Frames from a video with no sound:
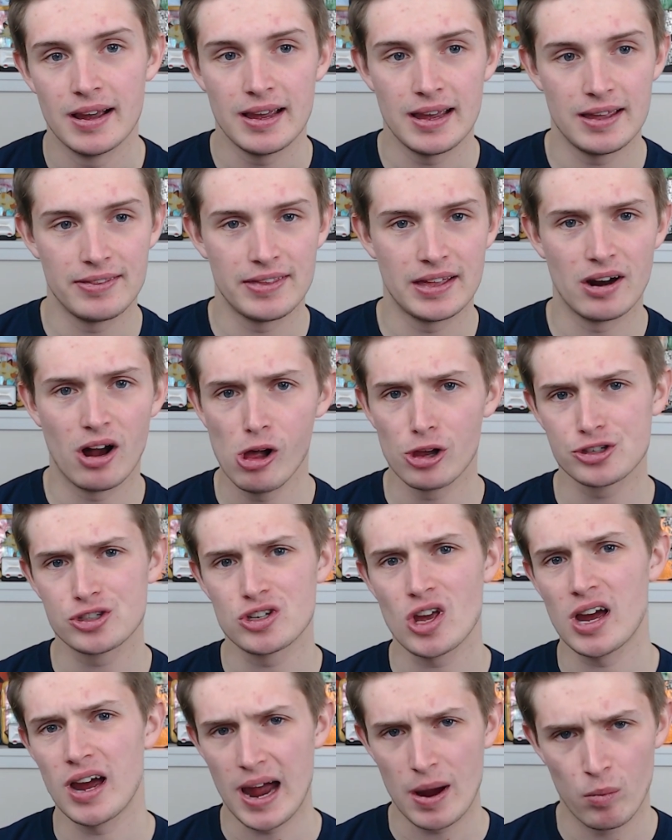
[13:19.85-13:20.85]
And then also
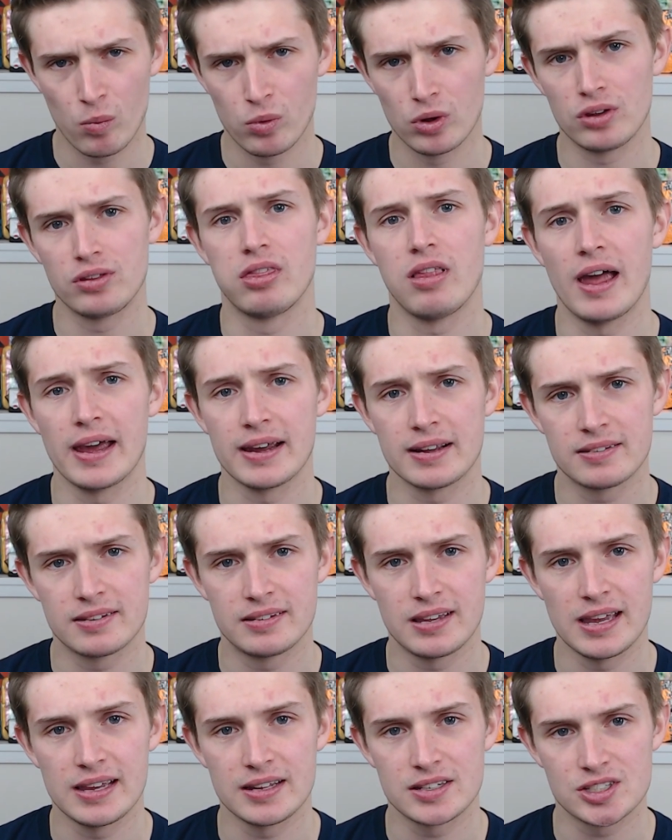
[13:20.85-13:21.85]
I would like to
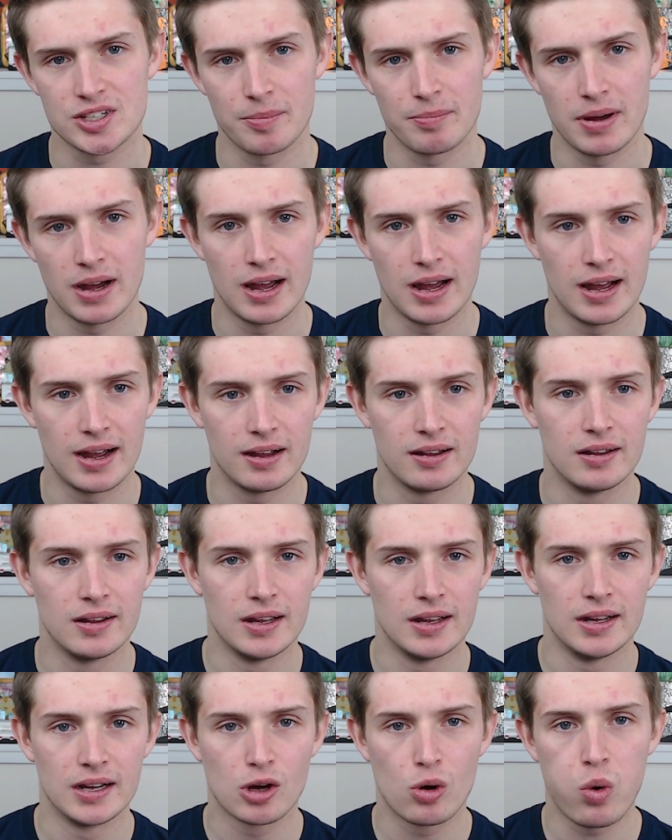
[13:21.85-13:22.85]
take some
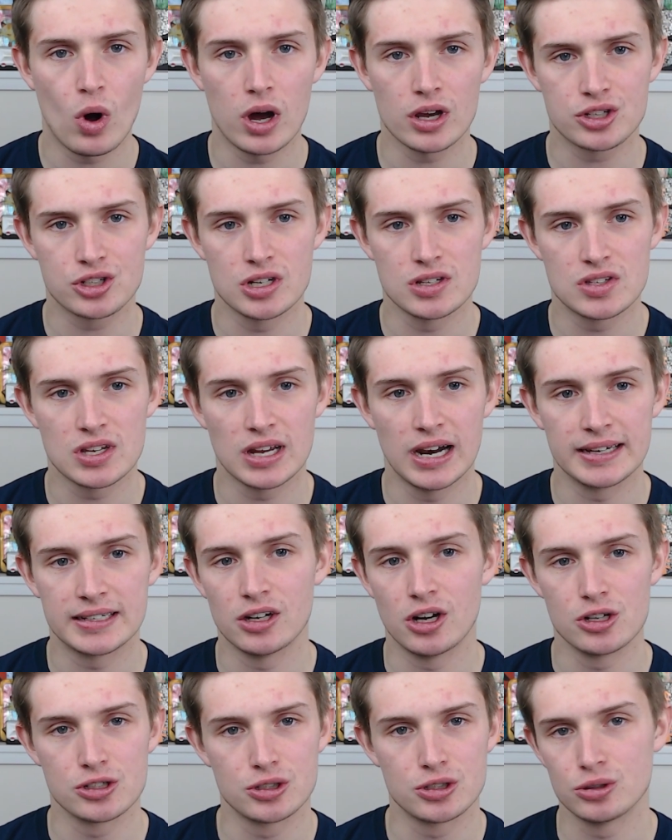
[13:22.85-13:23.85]
questions that I could
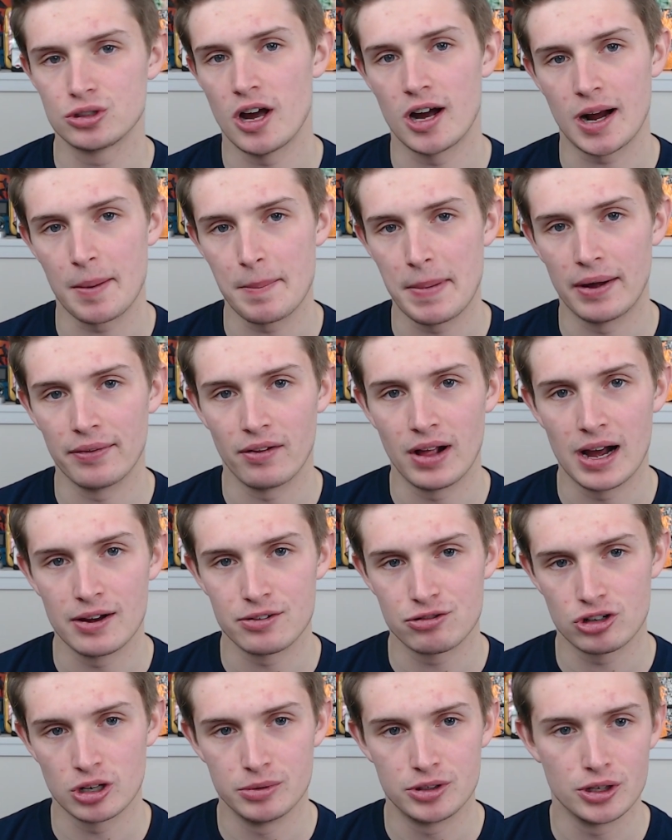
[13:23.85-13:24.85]
also talk about in the live
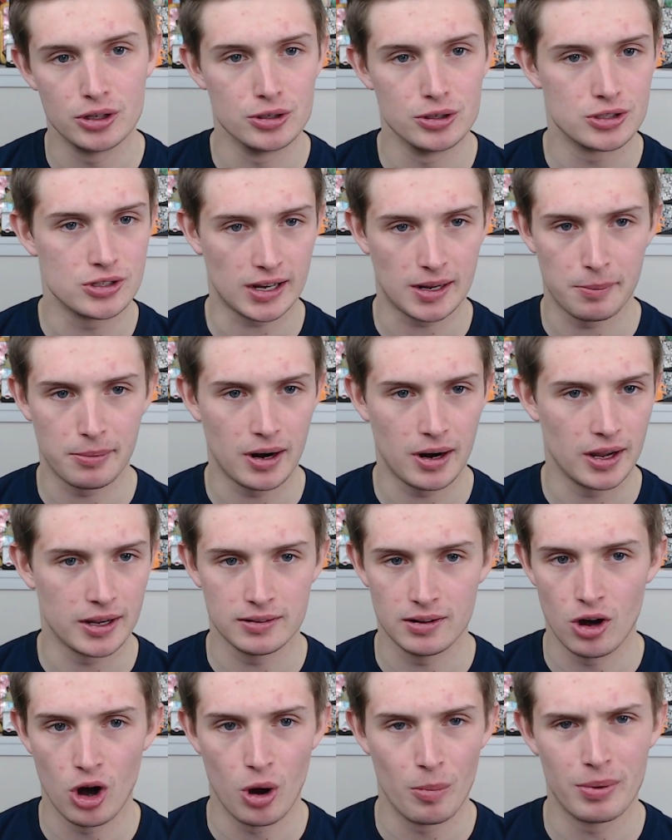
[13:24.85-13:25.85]
stream too. So I could probably
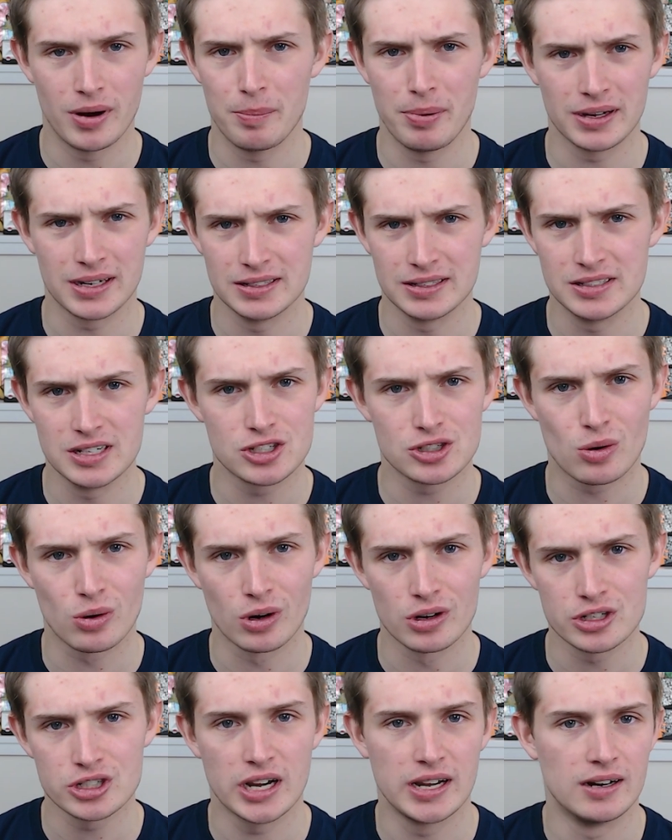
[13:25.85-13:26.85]
open up like a
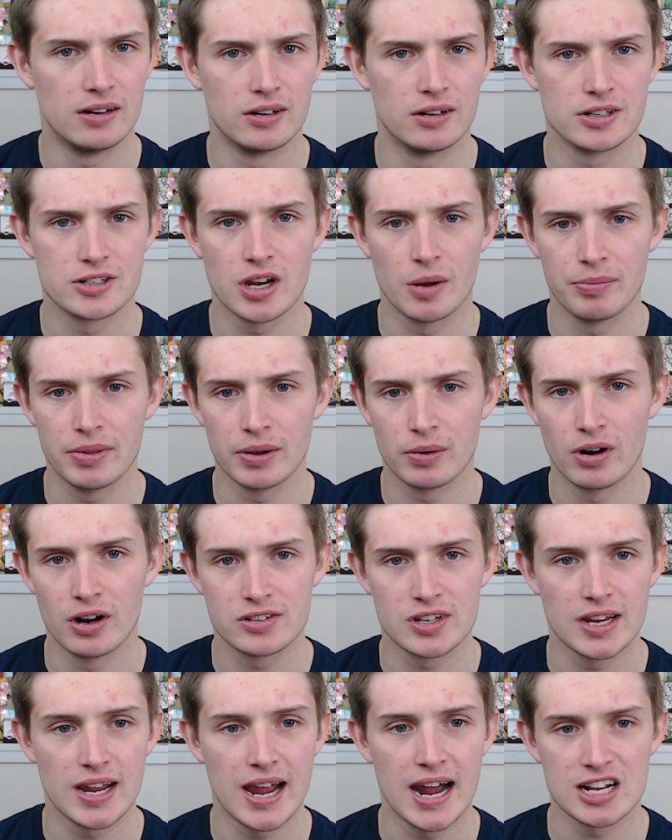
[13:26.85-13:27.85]
Discord channel or something where I
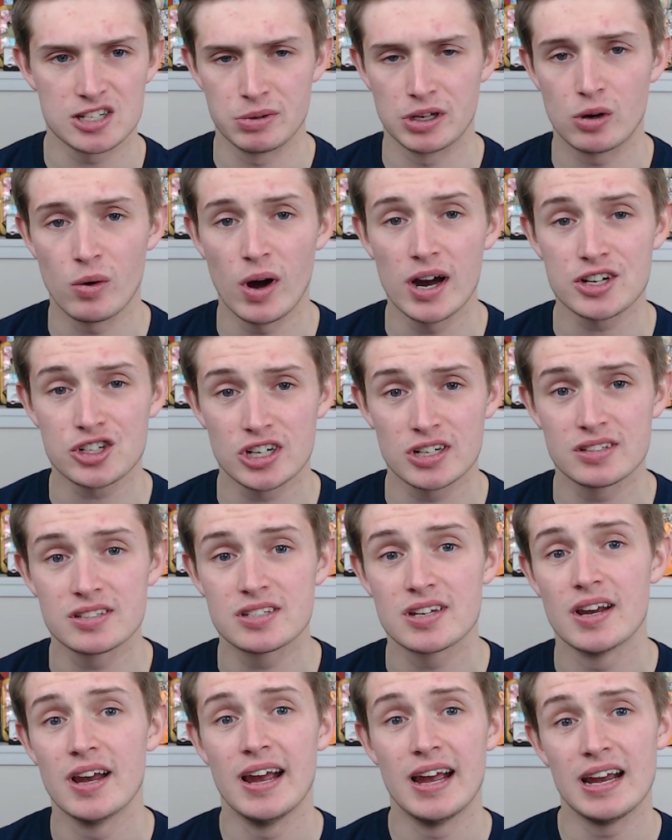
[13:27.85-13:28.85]
say, ask me questions,
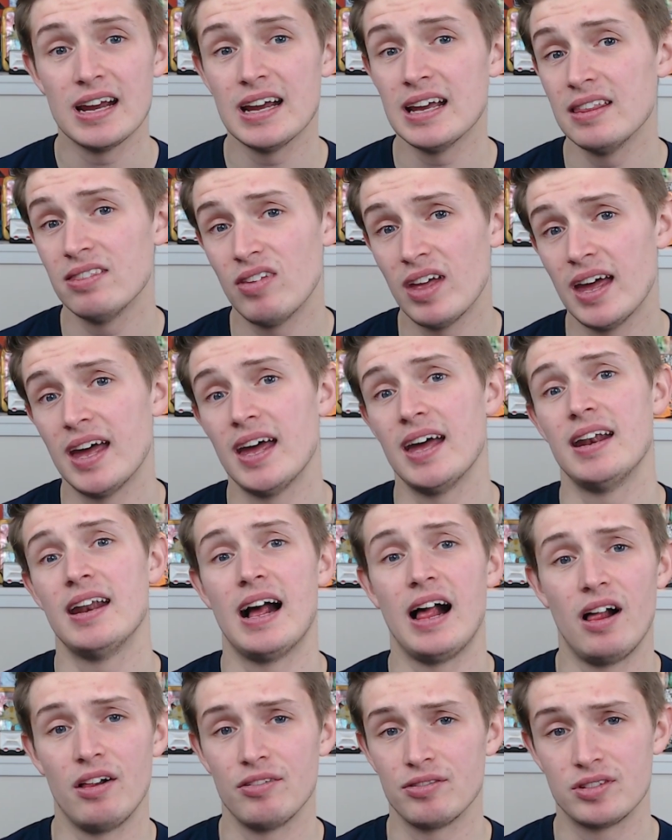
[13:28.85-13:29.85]
and then
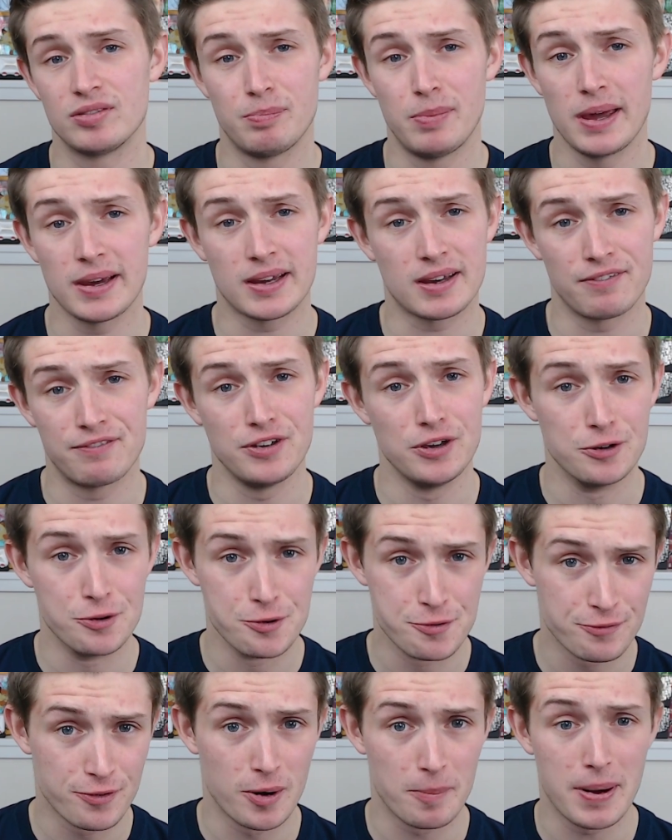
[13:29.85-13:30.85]
I'll pick a few
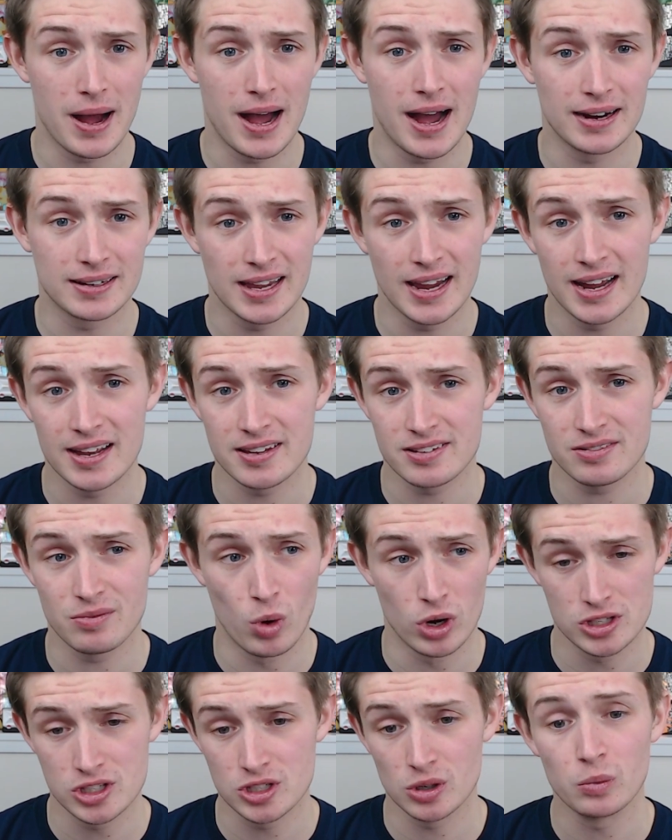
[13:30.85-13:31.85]
for a podcast
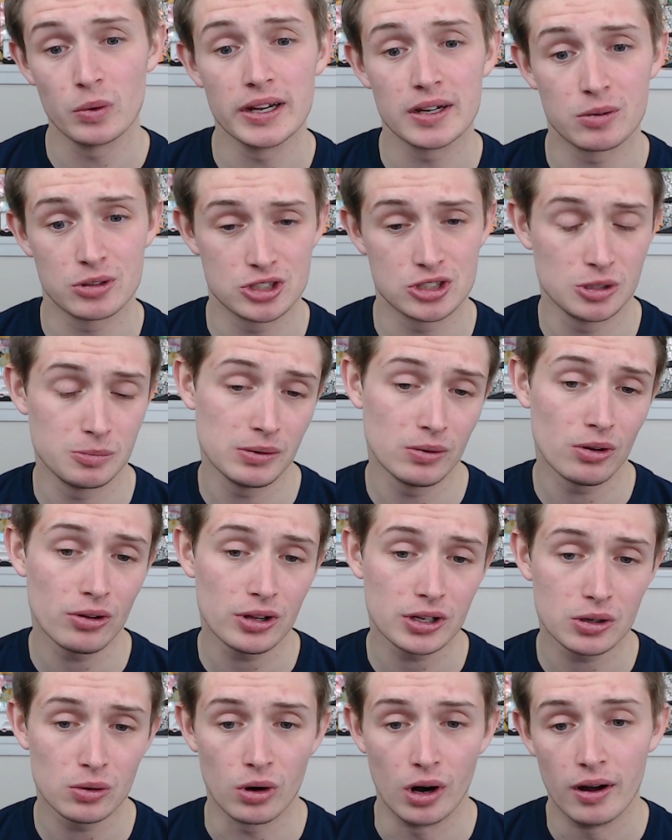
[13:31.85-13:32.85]
once a week, which would be really
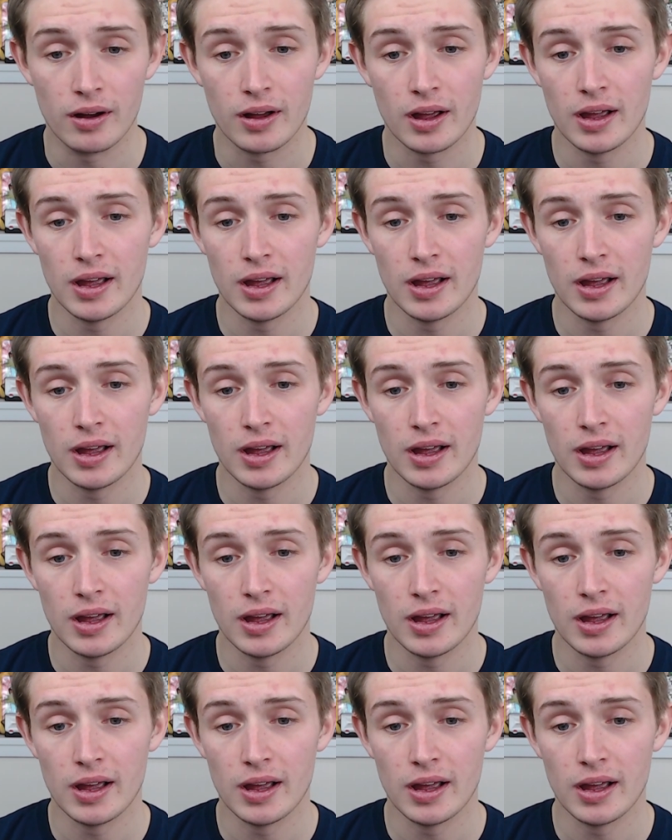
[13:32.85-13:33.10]
cool.